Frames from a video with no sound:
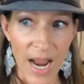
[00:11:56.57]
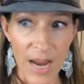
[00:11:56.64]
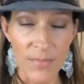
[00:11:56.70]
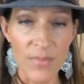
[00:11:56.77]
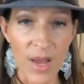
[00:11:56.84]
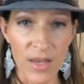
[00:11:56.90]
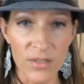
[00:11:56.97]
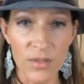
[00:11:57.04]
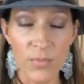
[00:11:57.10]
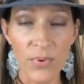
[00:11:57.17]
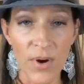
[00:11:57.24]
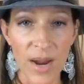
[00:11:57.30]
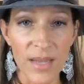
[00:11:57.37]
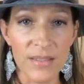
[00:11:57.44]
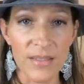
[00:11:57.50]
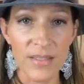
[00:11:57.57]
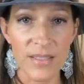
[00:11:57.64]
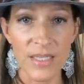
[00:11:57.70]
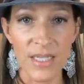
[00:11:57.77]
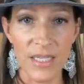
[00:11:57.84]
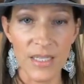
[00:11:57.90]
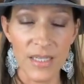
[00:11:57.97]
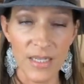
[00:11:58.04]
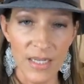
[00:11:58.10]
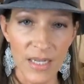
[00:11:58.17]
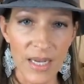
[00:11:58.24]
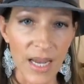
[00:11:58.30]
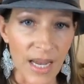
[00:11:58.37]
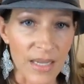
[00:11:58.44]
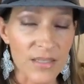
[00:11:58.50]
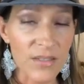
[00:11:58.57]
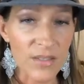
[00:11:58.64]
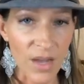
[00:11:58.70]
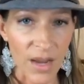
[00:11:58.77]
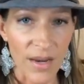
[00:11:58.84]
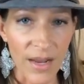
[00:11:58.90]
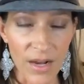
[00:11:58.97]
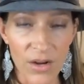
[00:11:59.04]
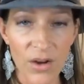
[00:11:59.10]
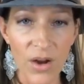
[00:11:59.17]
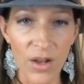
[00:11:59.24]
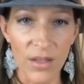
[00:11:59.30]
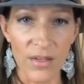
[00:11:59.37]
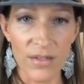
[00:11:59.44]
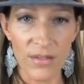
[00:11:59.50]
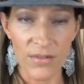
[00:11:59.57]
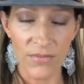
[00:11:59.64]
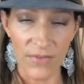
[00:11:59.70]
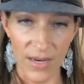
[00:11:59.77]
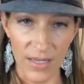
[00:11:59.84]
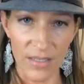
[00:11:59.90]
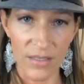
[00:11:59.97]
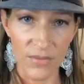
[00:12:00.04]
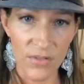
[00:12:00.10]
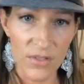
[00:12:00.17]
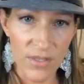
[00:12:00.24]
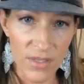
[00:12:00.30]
I'm not surprised to see that he has non alcoholic fatty liver